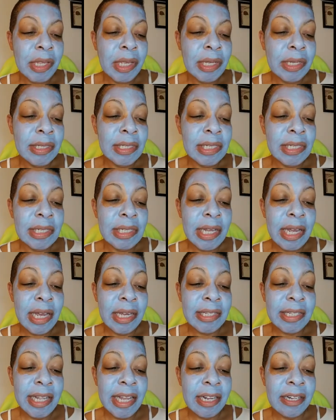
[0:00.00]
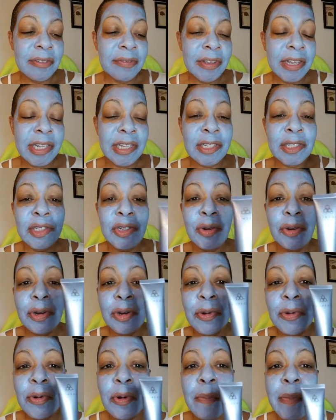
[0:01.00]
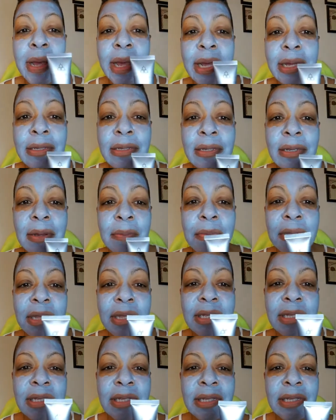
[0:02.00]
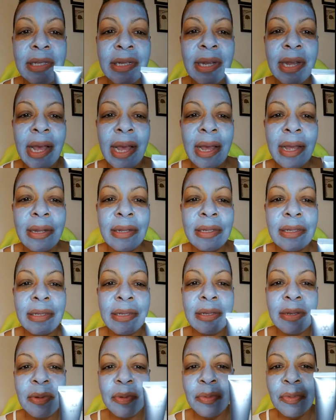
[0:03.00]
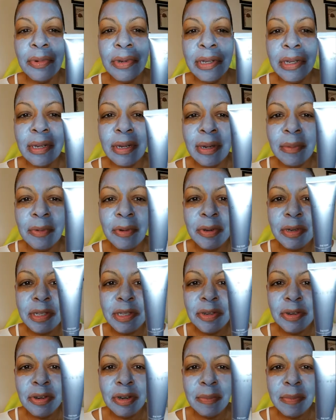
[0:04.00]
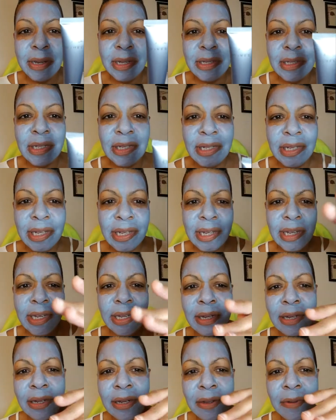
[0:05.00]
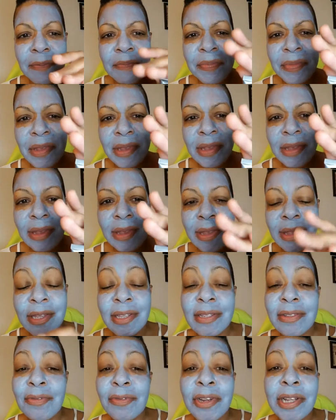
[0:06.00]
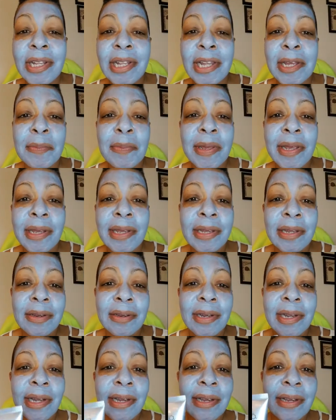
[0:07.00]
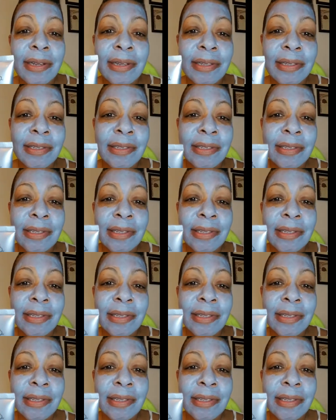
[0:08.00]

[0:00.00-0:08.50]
Detox Activated Charcoal Mask, but this is not what I'm going to talk about today. This ring light back here, guys,